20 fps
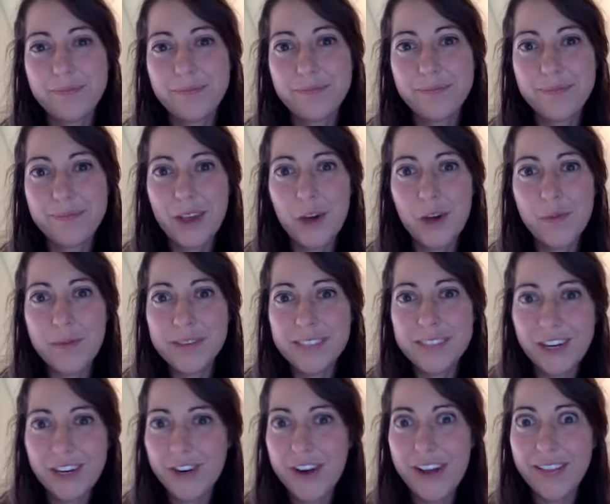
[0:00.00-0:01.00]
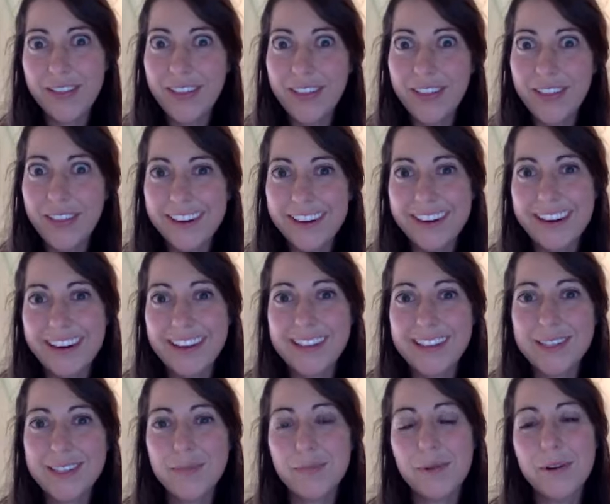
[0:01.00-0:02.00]
I hope you stick around longer and
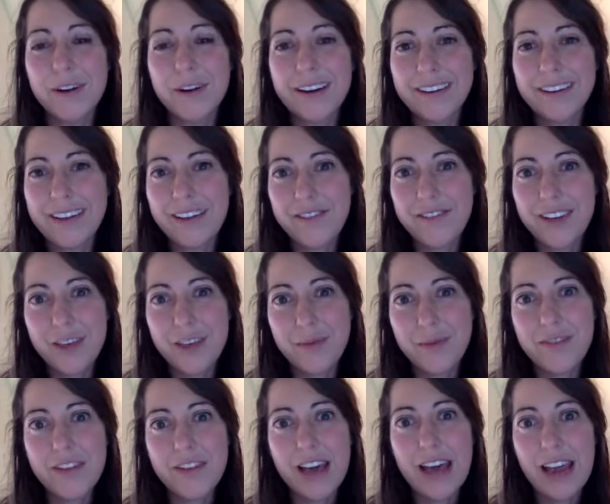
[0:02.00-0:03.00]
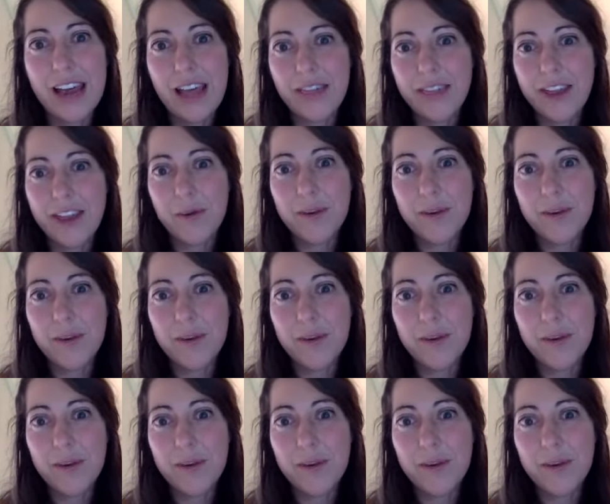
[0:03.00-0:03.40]
explore everything we've got on there.